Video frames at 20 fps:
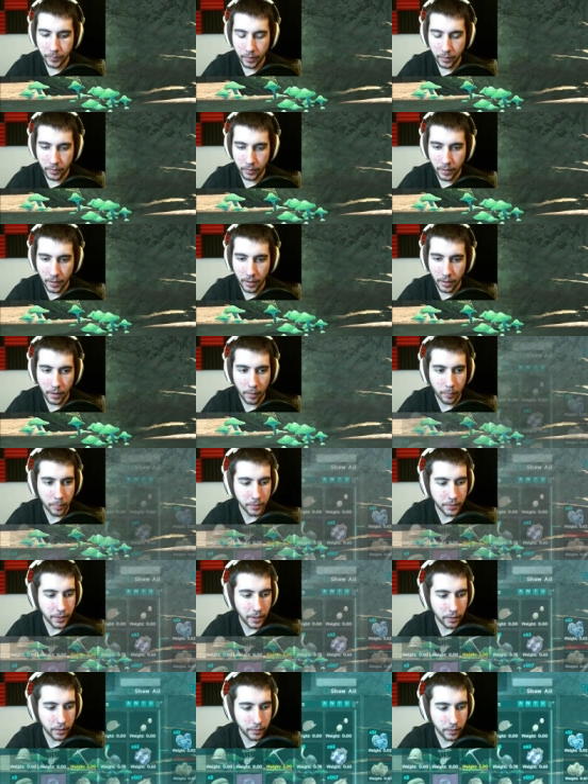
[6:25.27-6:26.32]
Yeah, I'll put
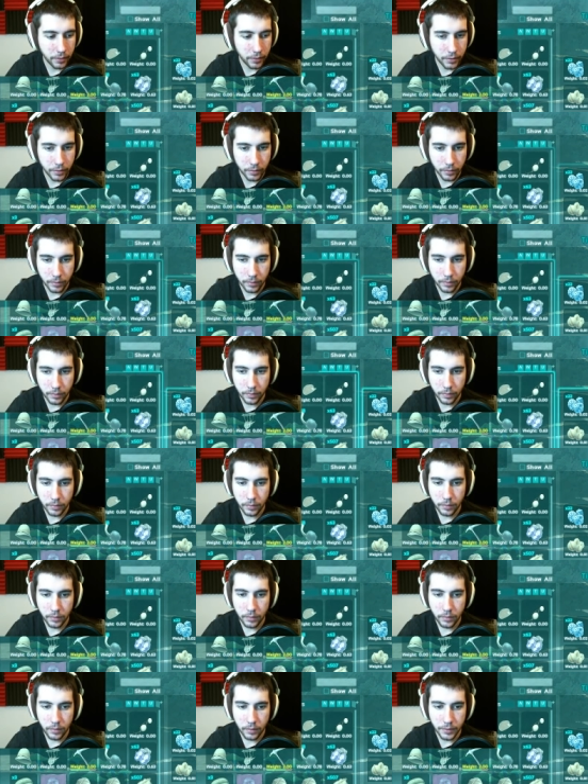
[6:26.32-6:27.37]
that in there too.
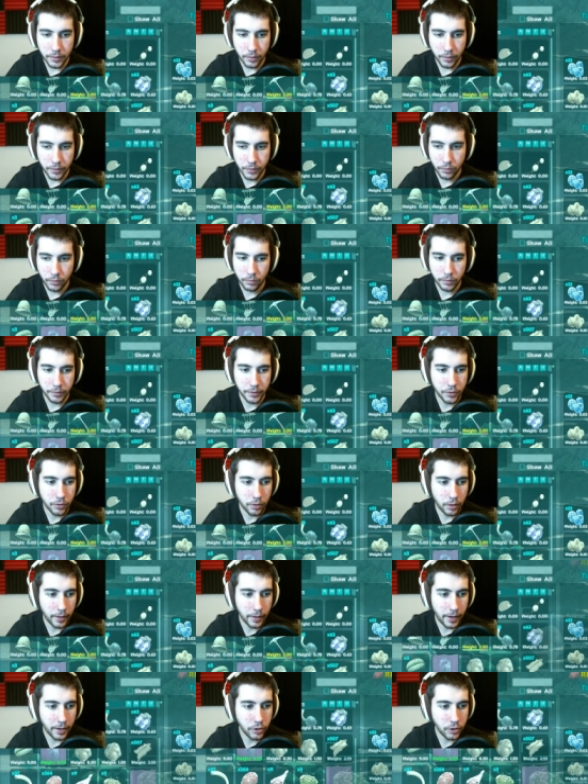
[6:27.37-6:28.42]
It's also a really
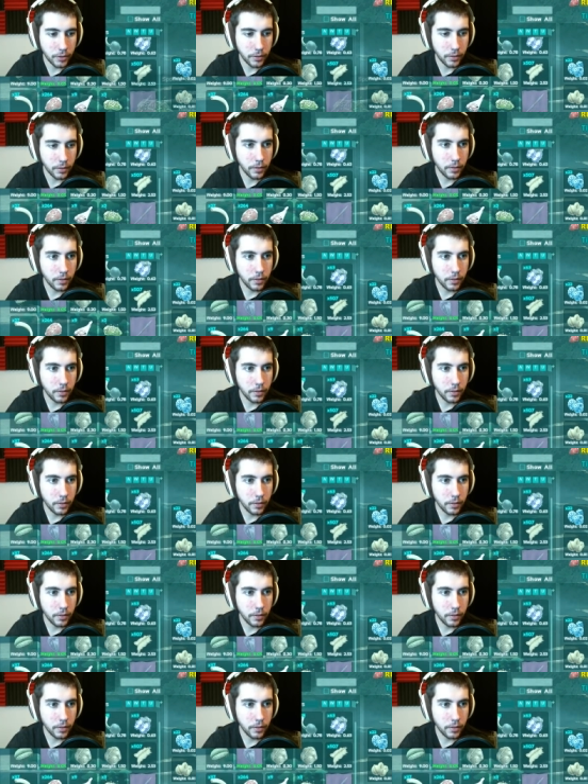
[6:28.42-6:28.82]
strong hatchet.